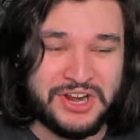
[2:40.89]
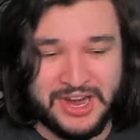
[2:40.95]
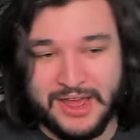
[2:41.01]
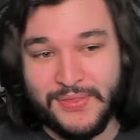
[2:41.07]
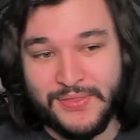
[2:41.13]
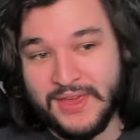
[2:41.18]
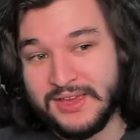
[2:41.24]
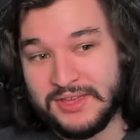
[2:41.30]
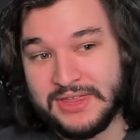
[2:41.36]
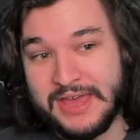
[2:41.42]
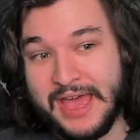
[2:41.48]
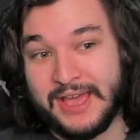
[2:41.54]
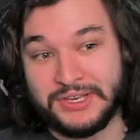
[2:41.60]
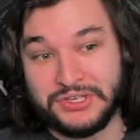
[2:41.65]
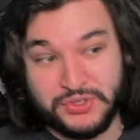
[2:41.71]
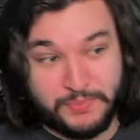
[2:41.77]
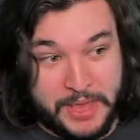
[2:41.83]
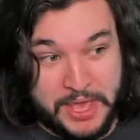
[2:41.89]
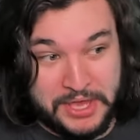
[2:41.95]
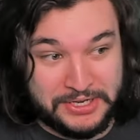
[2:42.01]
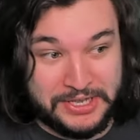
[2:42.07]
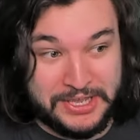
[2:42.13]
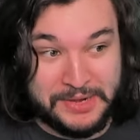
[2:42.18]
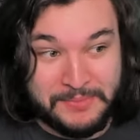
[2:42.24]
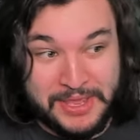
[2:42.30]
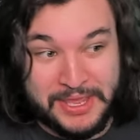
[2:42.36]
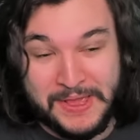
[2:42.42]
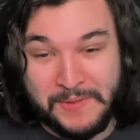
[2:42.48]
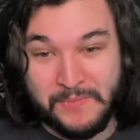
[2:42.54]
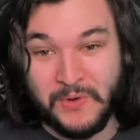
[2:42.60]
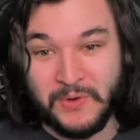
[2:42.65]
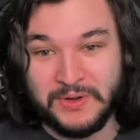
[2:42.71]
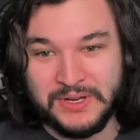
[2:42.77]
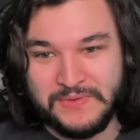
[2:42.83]
And I think that expanding it and making
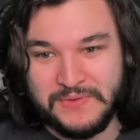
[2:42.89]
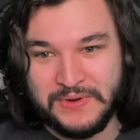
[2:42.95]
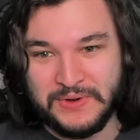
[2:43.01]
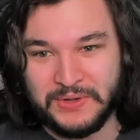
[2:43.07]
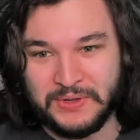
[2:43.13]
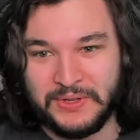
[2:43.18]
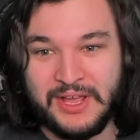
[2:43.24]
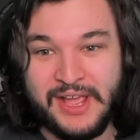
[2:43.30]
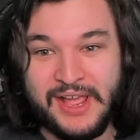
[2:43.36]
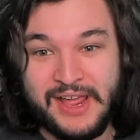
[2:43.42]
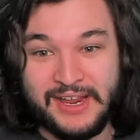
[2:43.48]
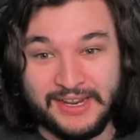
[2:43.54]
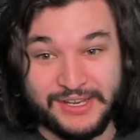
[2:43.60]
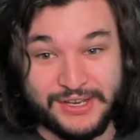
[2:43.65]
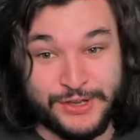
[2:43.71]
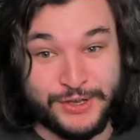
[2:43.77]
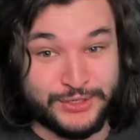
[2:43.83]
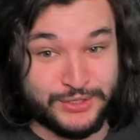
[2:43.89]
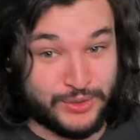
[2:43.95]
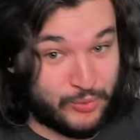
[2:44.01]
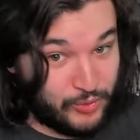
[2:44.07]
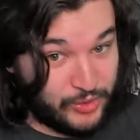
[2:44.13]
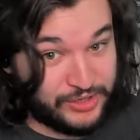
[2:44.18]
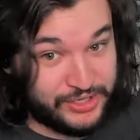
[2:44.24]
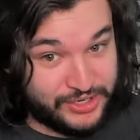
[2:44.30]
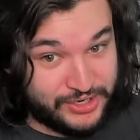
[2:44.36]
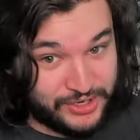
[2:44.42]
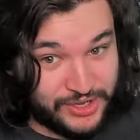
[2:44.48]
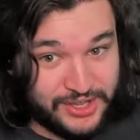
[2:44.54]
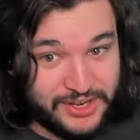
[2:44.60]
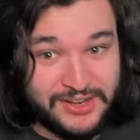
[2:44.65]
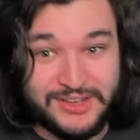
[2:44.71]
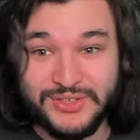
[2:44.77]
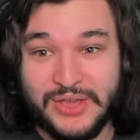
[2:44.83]
it more difficult is really good.